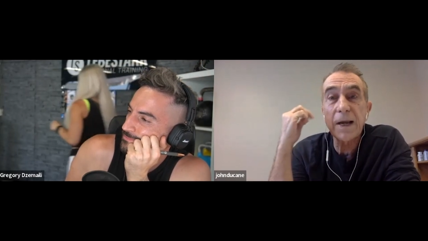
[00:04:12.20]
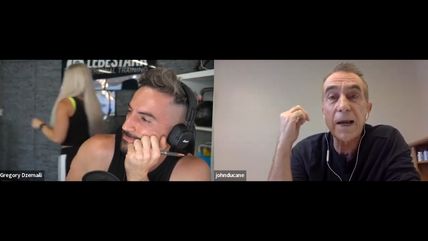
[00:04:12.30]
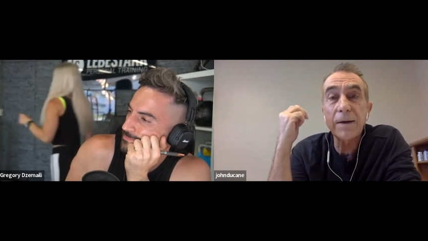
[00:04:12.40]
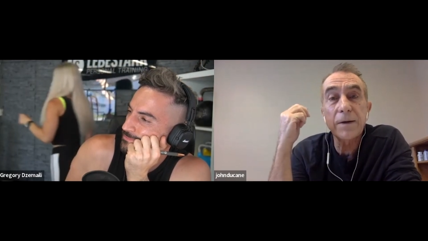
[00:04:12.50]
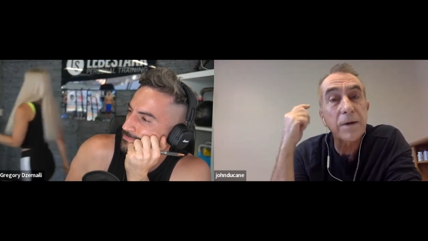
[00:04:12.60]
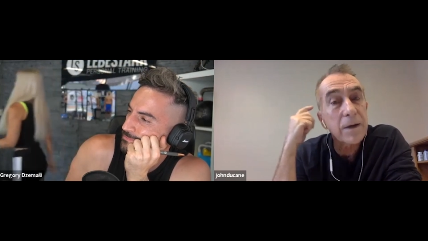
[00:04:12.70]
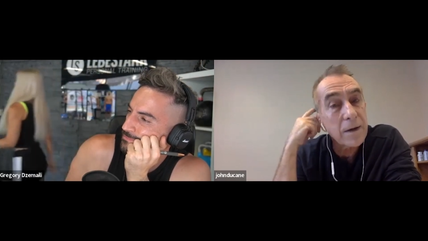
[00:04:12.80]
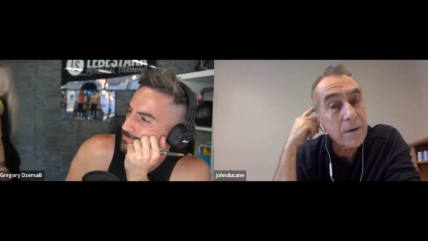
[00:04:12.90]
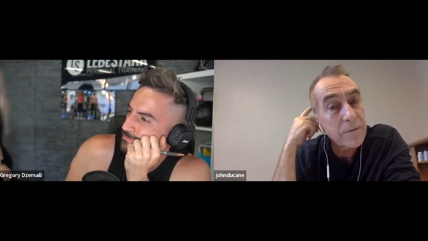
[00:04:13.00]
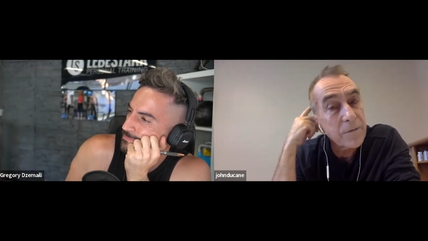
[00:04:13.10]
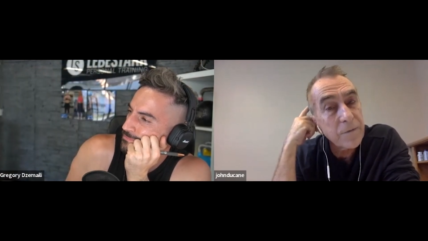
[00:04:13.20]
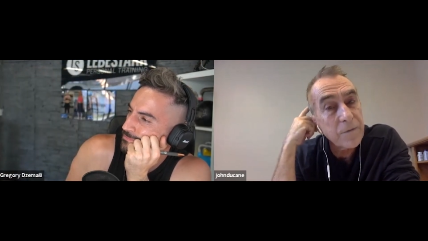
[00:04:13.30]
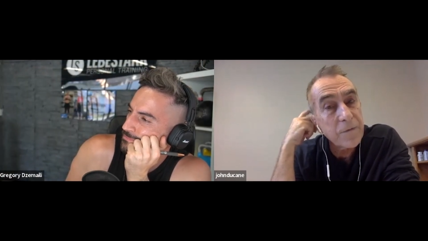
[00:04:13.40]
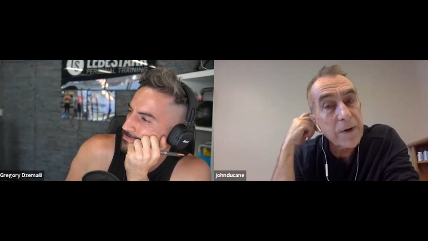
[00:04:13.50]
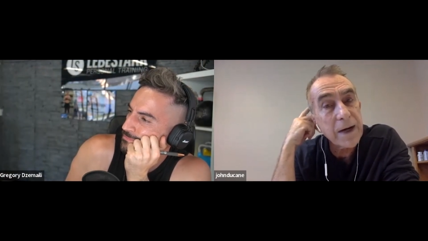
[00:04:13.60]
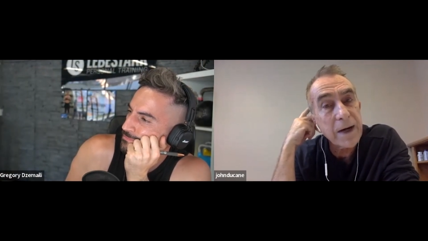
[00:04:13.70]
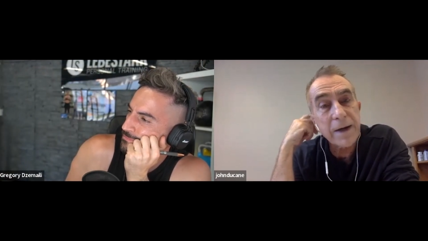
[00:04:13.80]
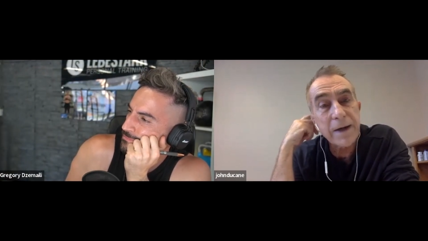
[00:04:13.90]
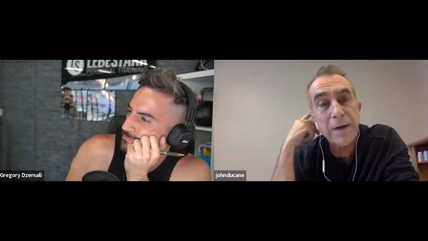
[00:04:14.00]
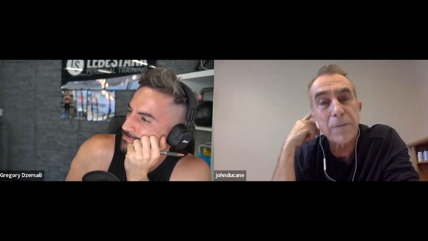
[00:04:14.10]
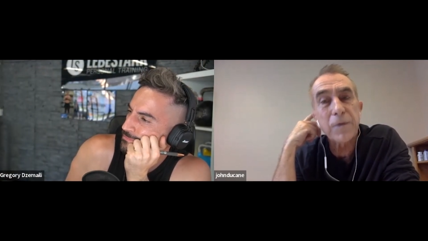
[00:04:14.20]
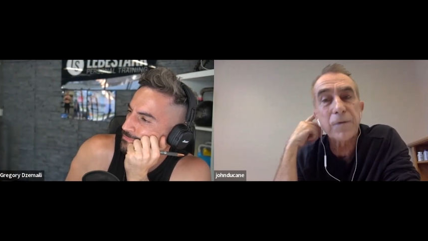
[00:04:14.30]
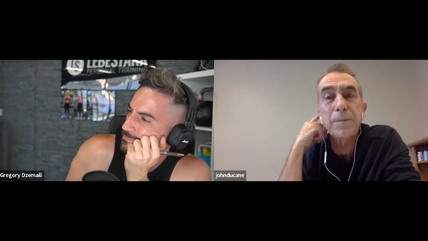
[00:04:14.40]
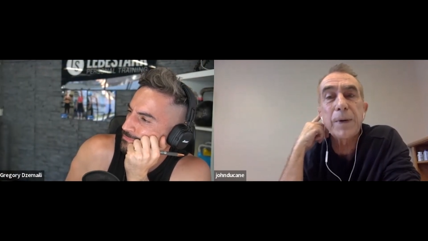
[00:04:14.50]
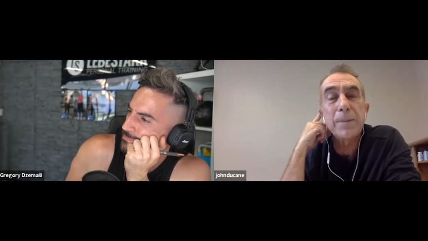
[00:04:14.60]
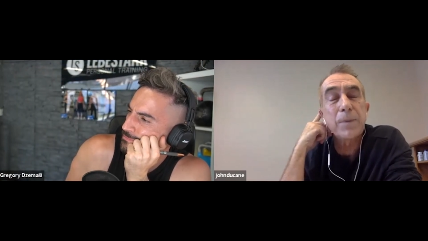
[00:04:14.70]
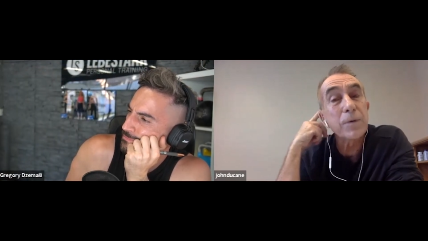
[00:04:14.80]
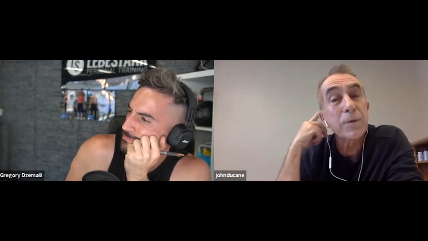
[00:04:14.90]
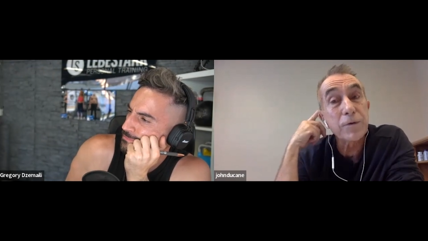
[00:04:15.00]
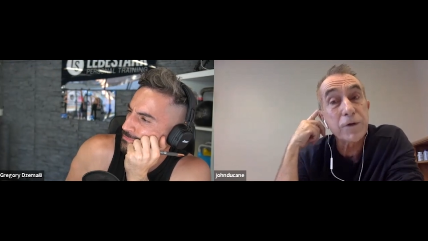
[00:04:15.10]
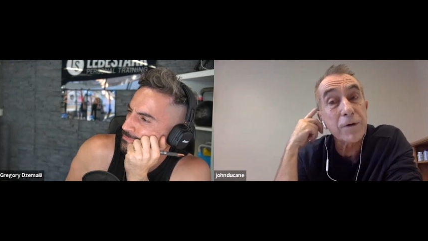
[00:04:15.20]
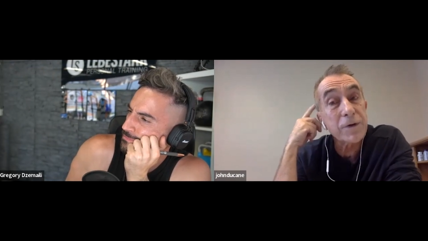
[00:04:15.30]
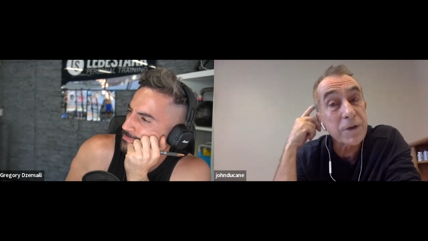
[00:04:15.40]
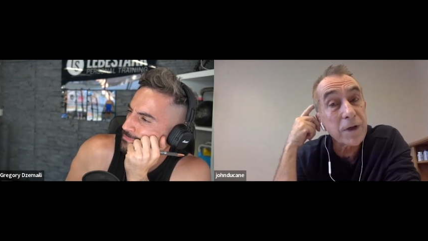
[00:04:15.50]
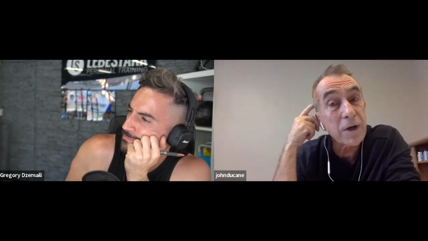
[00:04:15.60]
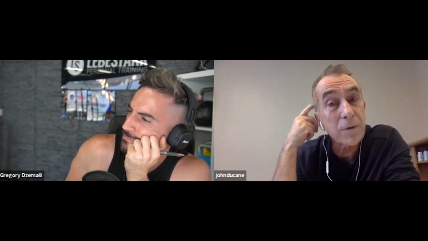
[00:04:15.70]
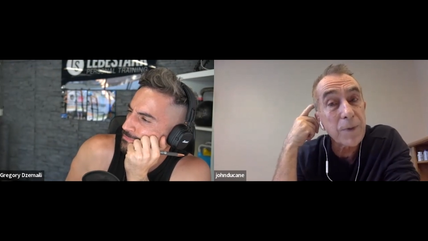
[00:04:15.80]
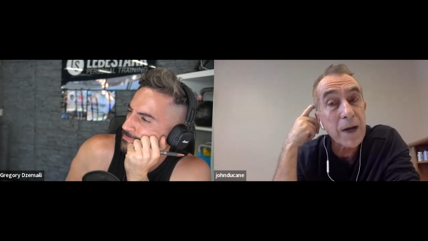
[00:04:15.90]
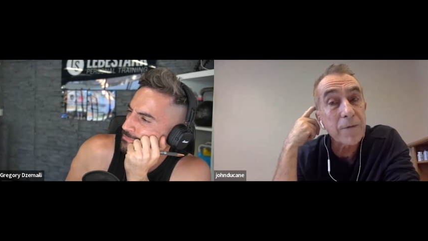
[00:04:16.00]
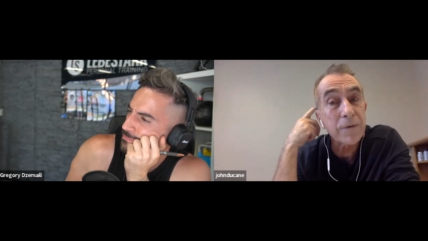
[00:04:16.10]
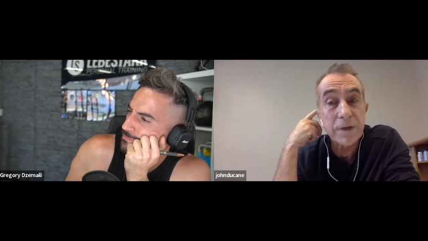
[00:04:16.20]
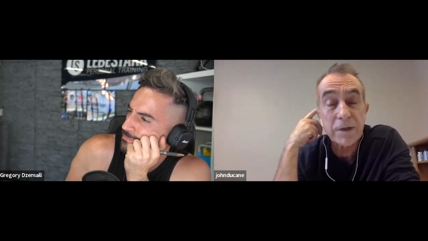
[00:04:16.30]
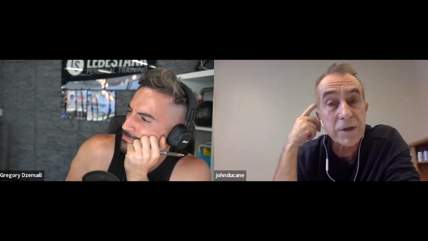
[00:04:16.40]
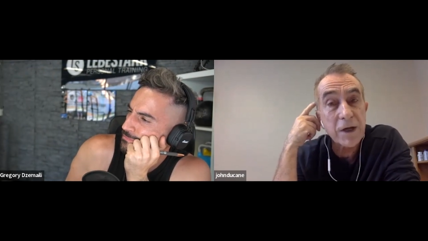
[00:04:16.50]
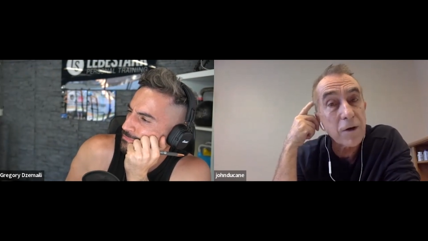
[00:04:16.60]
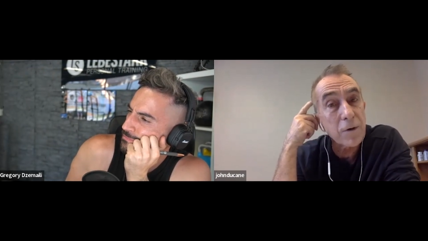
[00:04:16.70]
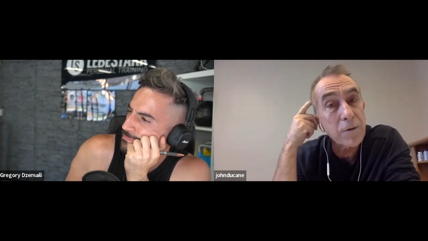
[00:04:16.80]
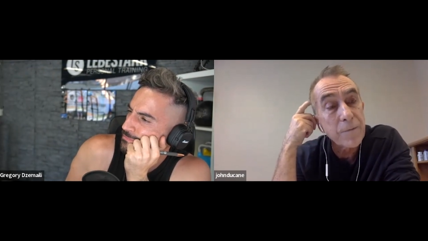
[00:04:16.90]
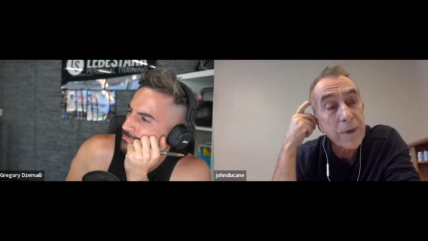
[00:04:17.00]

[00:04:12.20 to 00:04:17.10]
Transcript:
Speaker 1: And mm-hmm. um, very high number of the people who chose to go with Pavel did so,